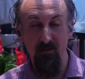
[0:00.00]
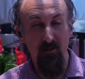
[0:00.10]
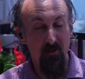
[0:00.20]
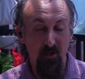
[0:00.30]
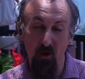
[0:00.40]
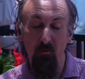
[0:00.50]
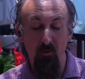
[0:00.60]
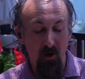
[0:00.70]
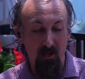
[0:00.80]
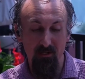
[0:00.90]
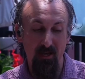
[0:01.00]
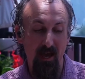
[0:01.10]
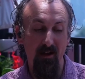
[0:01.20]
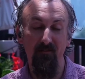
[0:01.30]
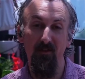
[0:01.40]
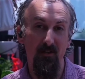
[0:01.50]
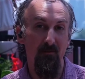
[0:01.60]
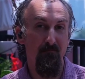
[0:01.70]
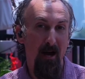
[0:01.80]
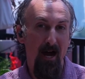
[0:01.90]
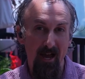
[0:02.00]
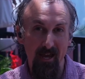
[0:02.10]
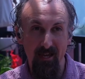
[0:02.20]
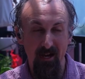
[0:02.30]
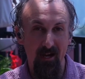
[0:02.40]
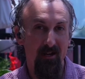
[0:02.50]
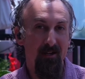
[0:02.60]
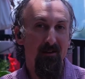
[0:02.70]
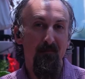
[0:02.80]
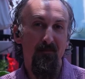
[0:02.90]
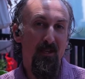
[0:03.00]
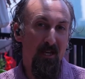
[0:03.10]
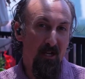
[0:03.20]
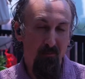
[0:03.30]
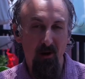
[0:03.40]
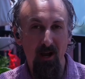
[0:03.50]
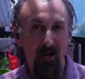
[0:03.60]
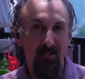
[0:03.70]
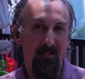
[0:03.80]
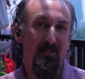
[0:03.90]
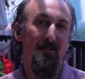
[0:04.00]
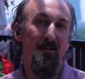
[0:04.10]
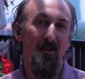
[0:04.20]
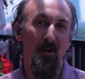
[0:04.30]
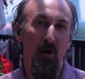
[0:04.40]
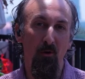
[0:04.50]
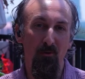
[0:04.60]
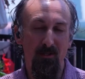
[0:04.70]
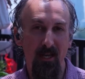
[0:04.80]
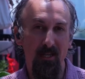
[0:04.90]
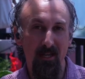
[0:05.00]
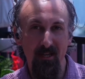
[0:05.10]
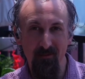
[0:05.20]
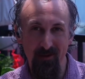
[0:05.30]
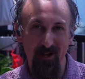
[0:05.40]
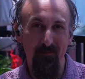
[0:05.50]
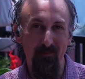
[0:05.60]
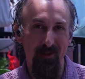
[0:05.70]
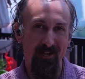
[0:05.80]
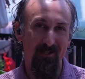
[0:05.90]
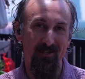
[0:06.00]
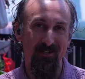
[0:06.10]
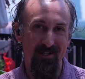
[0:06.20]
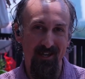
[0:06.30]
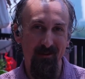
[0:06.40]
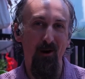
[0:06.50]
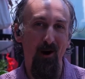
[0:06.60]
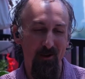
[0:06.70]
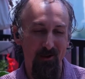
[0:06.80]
You don't want to have to buy a enterprise, 10 gigabit uplink just to keep all your